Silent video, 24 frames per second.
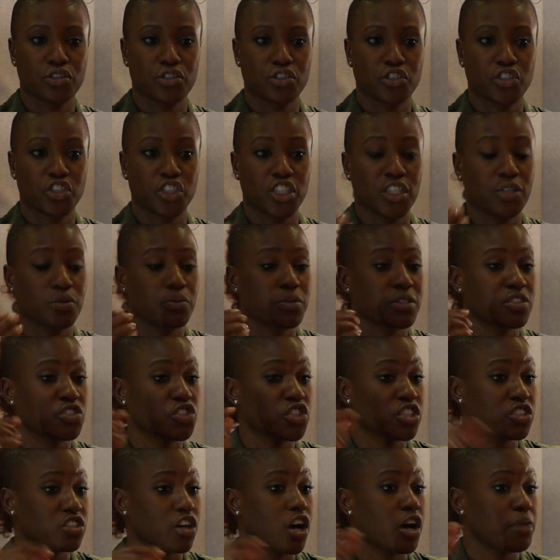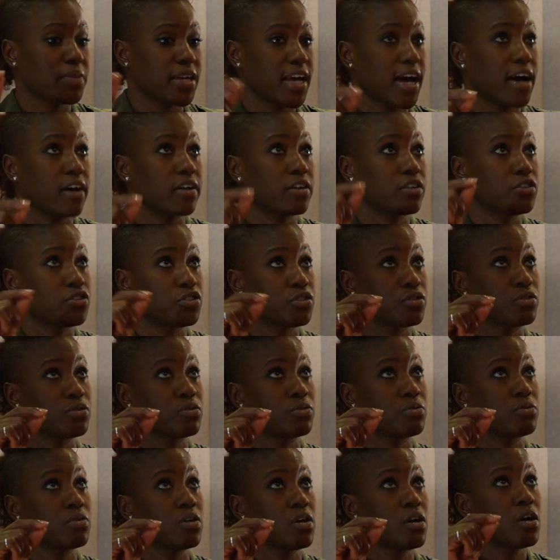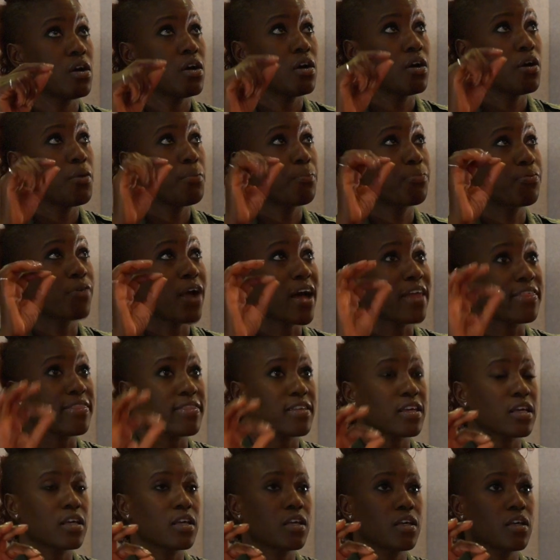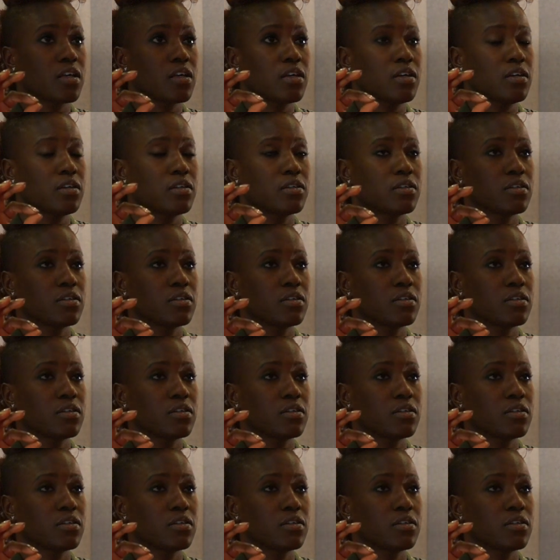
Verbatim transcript: she would, she taught me how to do breathy.